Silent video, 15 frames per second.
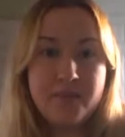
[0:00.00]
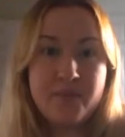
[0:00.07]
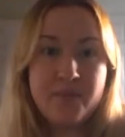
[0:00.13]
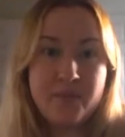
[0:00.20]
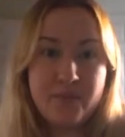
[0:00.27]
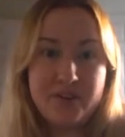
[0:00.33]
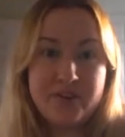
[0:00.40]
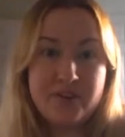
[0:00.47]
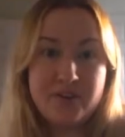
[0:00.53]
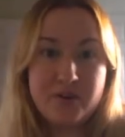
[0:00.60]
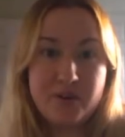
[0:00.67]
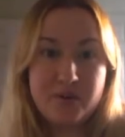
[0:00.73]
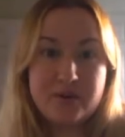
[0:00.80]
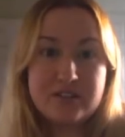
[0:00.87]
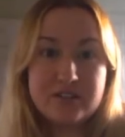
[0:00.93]
when you
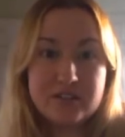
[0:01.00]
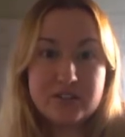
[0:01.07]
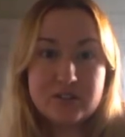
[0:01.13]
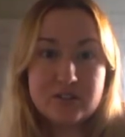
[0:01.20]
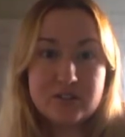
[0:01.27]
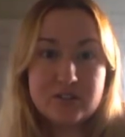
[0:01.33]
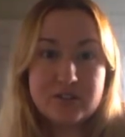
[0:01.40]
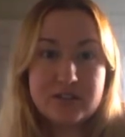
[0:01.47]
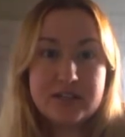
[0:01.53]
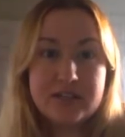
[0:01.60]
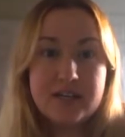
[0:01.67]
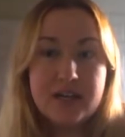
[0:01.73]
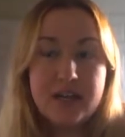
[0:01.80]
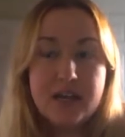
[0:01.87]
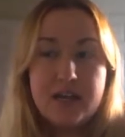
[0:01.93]
go into
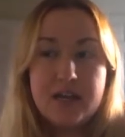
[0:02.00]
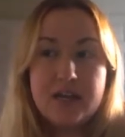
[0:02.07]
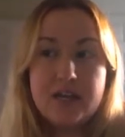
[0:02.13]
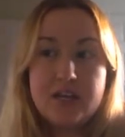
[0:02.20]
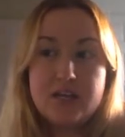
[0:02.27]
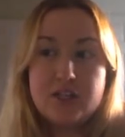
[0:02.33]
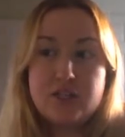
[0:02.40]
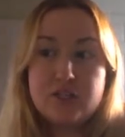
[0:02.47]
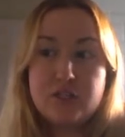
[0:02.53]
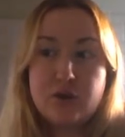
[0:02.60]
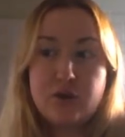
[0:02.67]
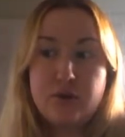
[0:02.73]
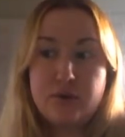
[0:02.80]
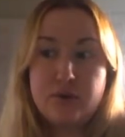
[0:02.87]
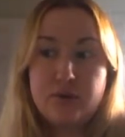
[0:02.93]
surgery.
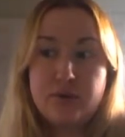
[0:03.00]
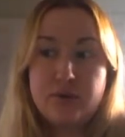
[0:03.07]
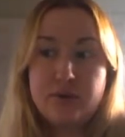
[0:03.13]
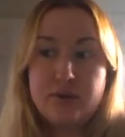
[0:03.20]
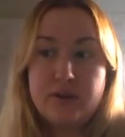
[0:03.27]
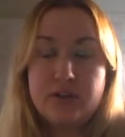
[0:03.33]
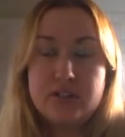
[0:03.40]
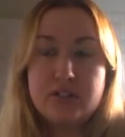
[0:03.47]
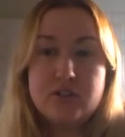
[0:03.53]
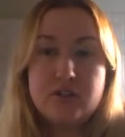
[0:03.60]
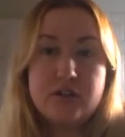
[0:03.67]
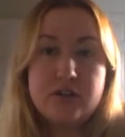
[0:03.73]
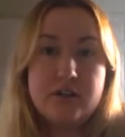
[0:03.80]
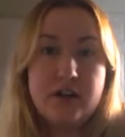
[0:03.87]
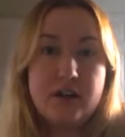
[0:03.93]
So it
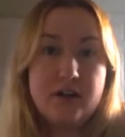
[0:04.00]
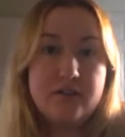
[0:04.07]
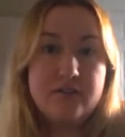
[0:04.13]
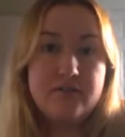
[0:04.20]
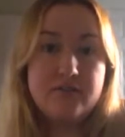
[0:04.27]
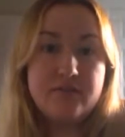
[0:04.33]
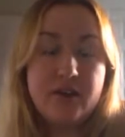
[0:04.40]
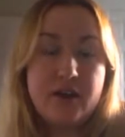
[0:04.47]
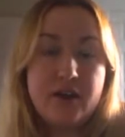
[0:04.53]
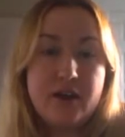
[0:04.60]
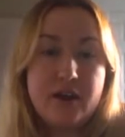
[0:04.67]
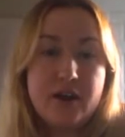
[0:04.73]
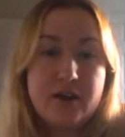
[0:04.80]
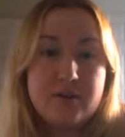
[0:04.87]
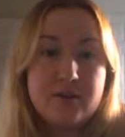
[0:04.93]
started off,
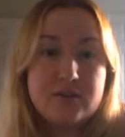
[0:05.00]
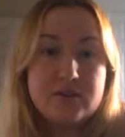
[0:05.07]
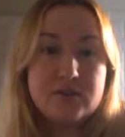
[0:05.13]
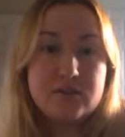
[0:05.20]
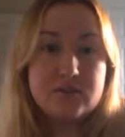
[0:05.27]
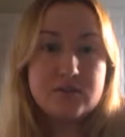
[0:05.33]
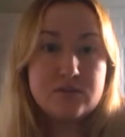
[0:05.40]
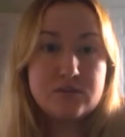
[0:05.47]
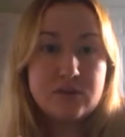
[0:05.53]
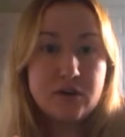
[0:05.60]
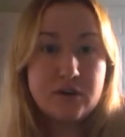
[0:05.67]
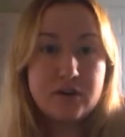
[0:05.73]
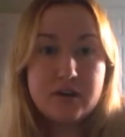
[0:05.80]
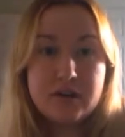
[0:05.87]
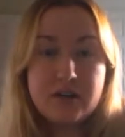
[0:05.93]
I
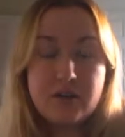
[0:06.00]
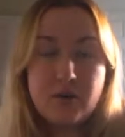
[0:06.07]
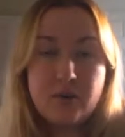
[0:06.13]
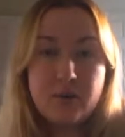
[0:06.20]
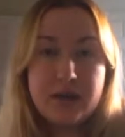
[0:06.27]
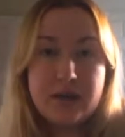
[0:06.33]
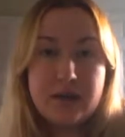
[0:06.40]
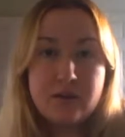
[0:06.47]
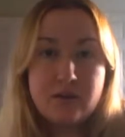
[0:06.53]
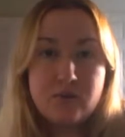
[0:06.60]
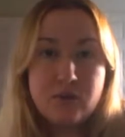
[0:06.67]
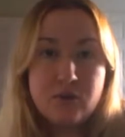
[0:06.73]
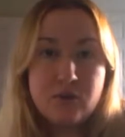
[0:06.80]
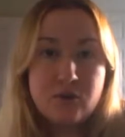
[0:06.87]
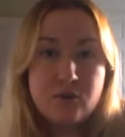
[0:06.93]
started in a waiting
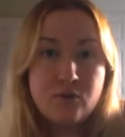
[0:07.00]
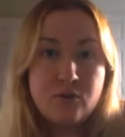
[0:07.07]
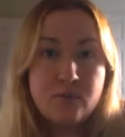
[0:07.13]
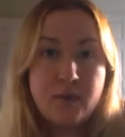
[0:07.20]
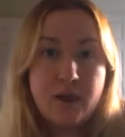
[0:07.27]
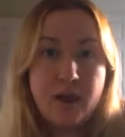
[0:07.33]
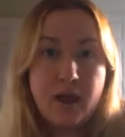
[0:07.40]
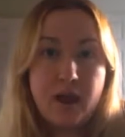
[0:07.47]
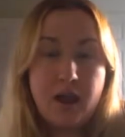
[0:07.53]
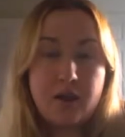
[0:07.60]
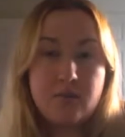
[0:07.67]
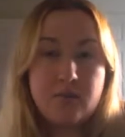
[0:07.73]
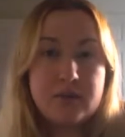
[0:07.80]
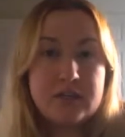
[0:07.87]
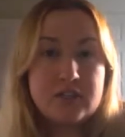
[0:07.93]
room. I
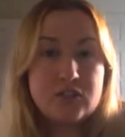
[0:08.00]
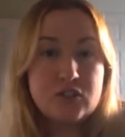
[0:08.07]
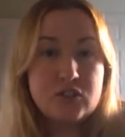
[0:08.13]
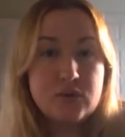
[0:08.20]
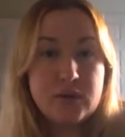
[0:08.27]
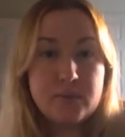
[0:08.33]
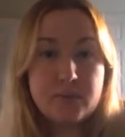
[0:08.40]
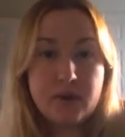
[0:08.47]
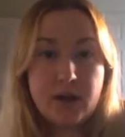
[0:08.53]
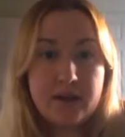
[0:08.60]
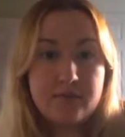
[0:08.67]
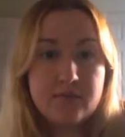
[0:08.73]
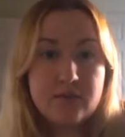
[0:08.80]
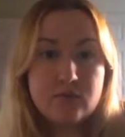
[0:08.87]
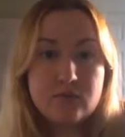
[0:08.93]
went into a
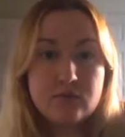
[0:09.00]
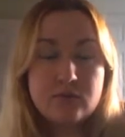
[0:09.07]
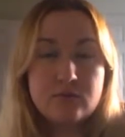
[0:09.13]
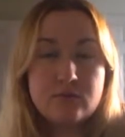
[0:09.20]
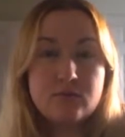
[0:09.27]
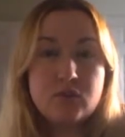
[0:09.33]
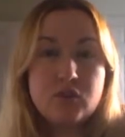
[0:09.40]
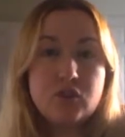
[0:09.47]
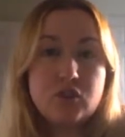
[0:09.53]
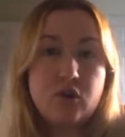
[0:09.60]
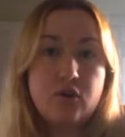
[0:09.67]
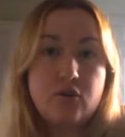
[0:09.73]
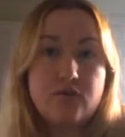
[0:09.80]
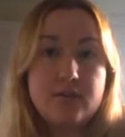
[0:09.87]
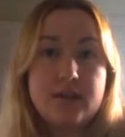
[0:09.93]
private room to
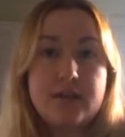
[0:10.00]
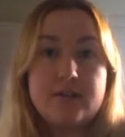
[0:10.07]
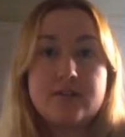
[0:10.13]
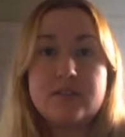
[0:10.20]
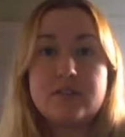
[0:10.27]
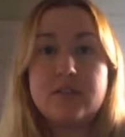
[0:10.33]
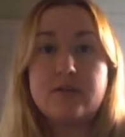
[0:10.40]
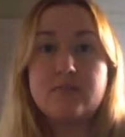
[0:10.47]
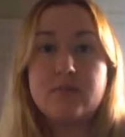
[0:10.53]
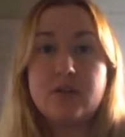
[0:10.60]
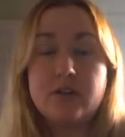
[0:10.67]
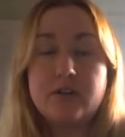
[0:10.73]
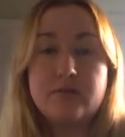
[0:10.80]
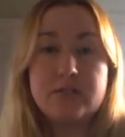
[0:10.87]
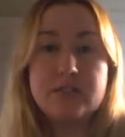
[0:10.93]
go fill out some
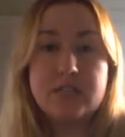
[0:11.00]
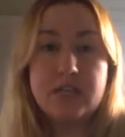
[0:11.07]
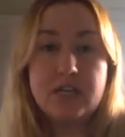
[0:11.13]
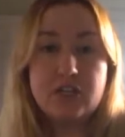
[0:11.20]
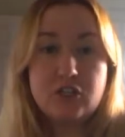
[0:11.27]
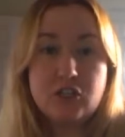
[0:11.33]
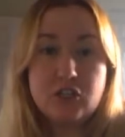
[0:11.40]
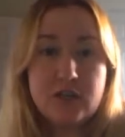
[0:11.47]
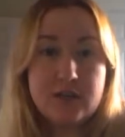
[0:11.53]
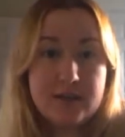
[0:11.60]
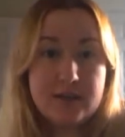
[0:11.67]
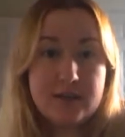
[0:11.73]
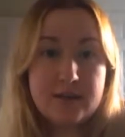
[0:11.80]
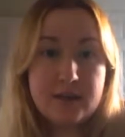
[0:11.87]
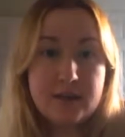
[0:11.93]

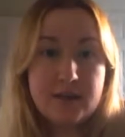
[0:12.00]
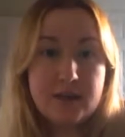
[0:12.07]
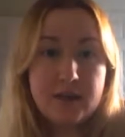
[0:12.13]
documentation.